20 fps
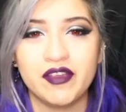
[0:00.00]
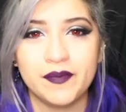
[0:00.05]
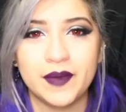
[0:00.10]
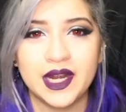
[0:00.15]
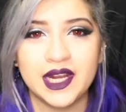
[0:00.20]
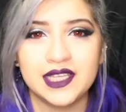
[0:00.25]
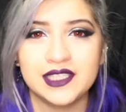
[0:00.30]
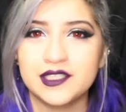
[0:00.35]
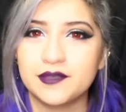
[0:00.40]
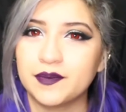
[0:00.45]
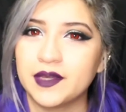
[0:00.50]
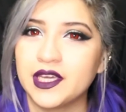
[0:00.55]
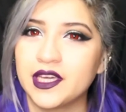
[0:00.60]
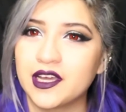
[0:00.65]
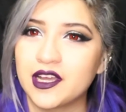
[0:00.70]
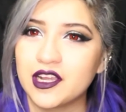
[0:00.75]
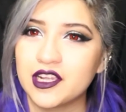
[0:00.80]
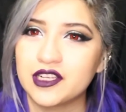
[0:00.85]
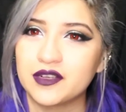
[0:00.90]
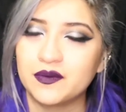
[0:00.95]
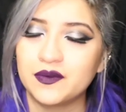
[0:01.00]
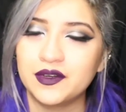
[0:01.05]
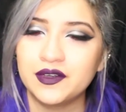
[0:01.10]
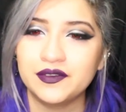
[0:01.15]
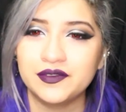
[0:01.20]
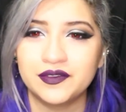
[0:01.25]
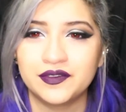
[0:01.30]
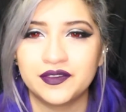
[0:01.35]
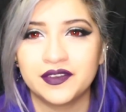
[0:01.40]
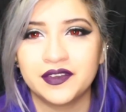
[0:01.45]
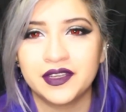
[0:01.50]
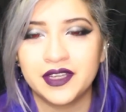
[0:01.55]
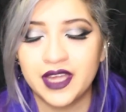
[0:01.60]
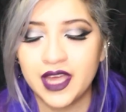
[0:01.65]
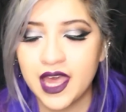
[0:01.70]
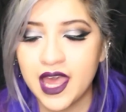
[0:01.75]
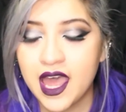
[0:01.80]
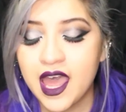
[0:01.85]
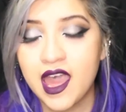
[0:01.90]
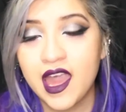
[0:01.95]
everybody, it's me, Akasha Wolf,
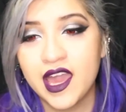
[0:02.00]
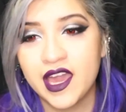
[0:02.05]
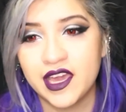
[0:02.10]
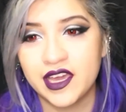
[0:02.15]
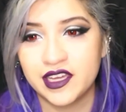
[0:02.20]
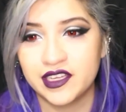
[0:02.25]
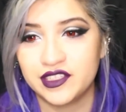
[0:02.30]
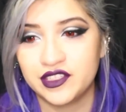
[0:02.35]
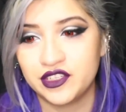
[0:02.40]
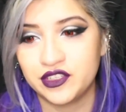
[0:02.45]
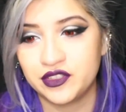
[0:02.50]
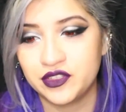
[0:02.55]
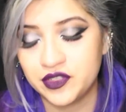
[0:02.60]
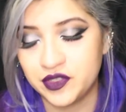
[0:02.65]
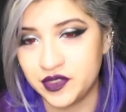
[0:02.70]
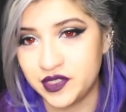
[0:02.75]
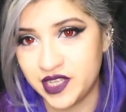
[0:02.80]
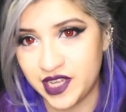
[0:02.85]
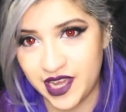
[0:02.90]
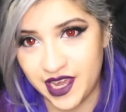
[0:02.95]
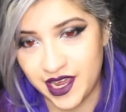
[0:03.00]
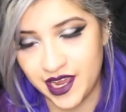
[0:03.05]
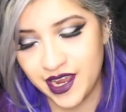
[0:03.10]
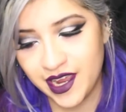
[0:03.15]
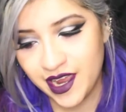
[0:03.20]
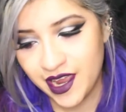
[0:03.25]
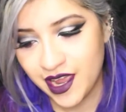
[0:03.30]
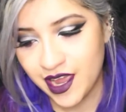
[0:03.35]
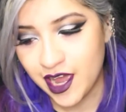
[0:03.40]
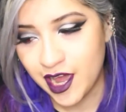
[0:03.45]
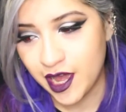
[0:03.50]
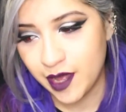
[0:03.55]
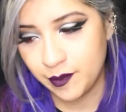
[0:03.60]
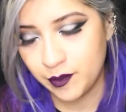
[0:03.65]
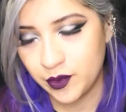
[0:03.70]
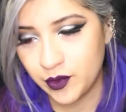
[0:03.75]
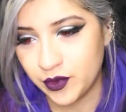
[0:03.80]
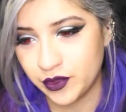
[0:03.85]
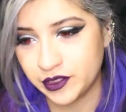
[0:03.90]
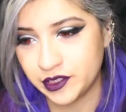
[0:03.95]
and today
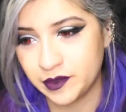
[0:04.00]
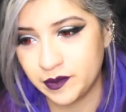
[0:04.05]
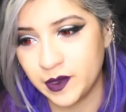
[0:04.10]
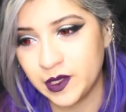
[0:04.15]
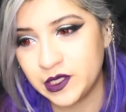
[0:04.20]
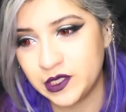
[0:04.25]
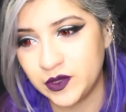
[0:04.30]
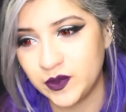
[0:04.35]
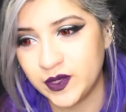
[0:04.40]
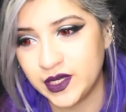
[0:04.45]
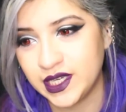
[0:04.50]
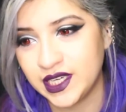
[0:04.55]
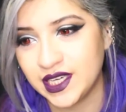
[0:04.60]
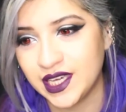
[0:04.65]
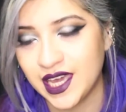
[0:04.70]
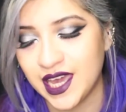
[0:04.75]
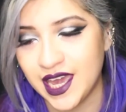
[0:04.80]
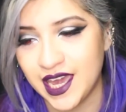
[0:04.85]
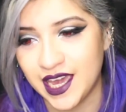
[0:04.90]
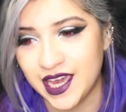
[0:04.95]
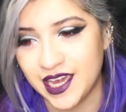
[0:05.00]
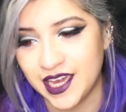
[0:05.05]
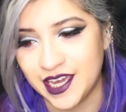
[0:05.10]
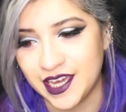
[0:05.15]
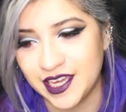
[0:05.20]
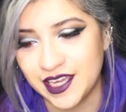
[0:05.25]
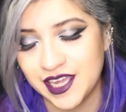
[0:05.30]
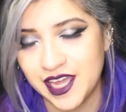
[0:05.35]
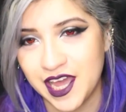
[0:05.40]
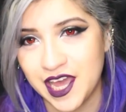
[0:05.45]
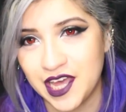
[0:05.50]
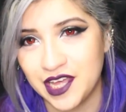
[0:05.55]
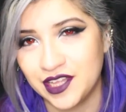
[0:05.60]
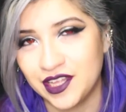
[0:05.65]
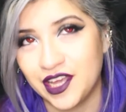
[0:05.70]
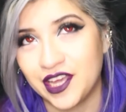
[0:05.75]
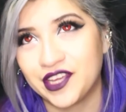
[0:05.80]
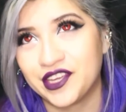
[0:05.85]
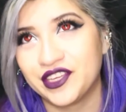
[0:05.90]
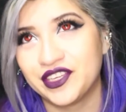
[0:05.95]
I'm going to be doing
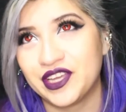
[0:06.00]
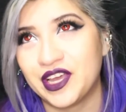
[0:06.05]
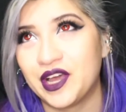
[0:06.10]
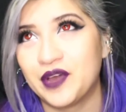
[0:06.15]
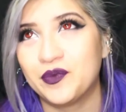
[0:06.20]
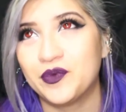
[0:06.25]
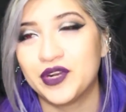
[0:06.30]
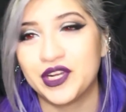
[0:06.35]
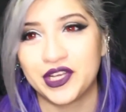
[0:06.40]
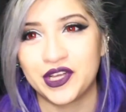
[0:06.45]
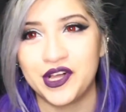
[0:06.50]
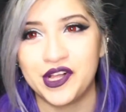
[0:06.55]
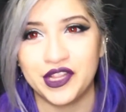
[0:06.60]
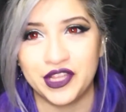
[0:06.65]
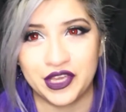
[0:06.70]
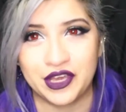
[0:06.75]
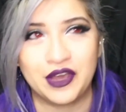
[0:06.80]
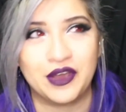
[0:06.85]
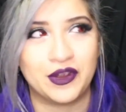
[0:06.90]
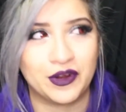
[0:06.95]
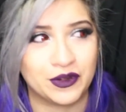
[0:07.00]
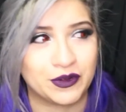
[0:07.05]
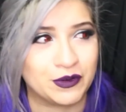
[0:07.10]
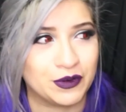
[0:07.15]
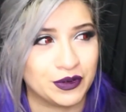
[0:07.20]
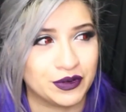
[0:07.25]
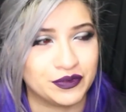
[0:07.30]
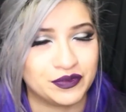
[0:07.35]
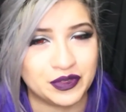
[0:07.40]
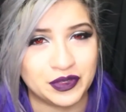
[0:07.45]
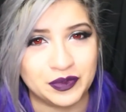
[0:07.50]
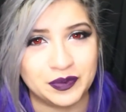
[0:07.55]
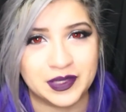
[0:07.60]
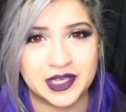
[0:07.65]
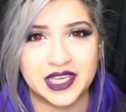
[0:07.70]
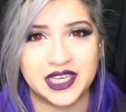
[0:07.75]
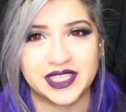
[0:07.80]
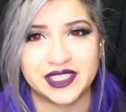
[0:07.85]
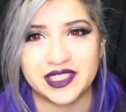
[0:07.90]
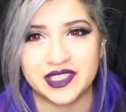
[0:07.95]
I want to call it like a hardcore review
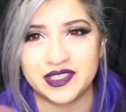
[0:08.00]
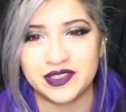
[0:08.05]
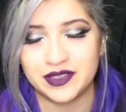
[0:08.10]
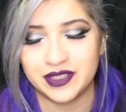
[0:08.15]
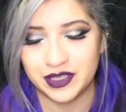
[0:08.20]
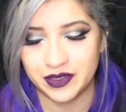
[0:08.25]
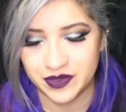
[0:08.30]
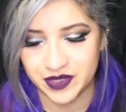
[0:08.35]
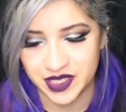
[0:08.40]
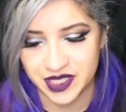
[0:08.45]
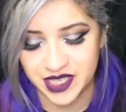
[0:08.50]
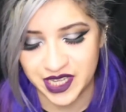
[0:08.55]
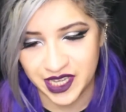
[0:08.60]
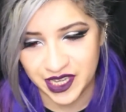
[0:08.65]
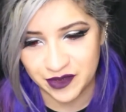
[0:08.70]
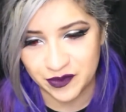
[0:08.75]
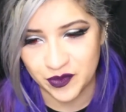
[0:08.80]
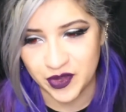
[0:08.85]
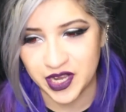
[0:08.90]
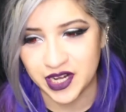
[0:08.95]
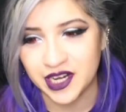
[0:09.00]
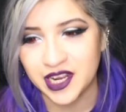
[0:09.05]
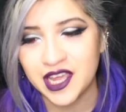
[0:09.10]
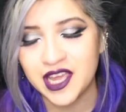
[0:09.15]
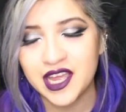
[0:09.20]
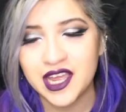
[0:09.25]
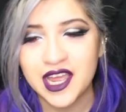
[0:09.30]
because there was a second when